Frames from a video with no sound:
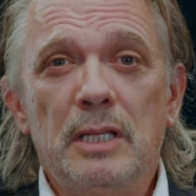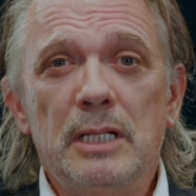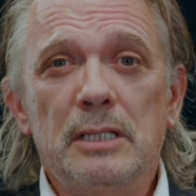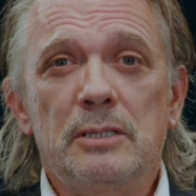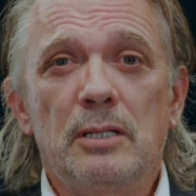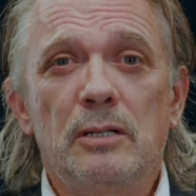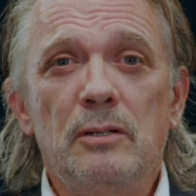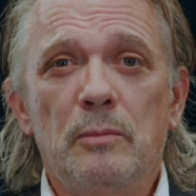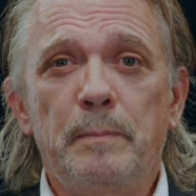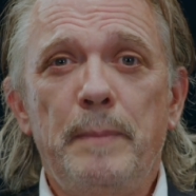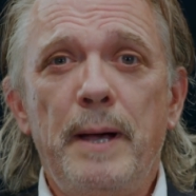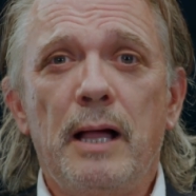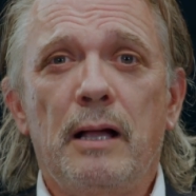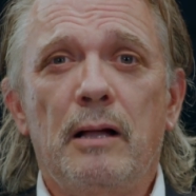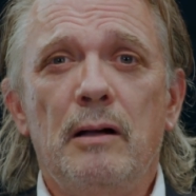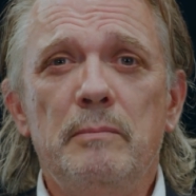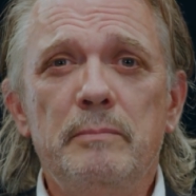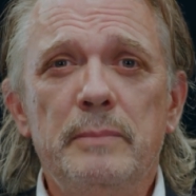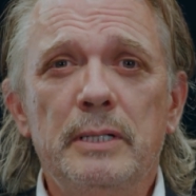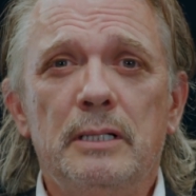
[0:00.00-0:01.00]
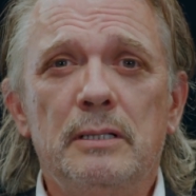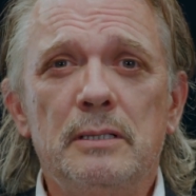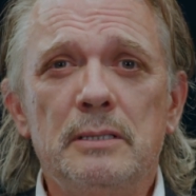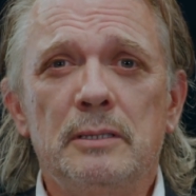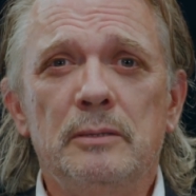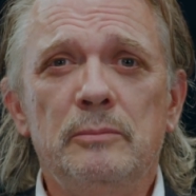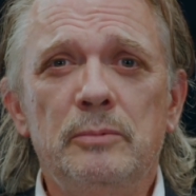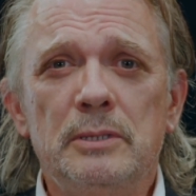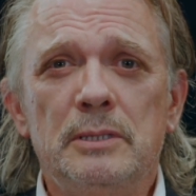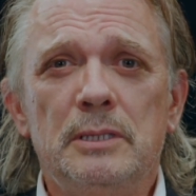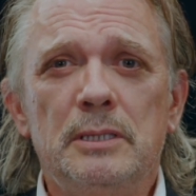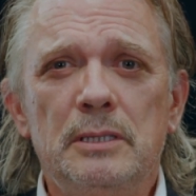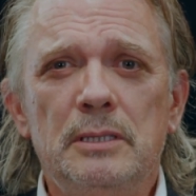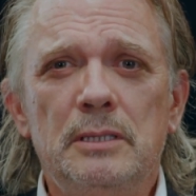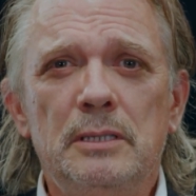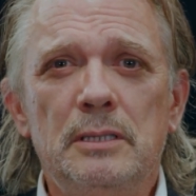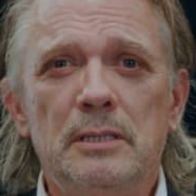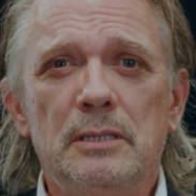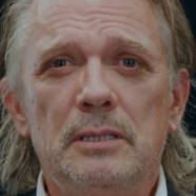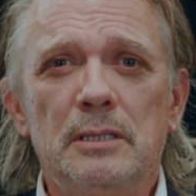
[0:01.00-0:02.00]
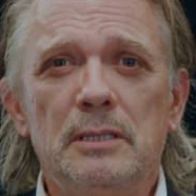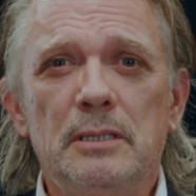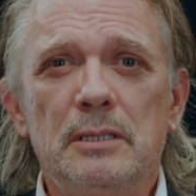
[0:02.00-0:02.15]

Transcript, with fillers: thing to look back on, because it was I'm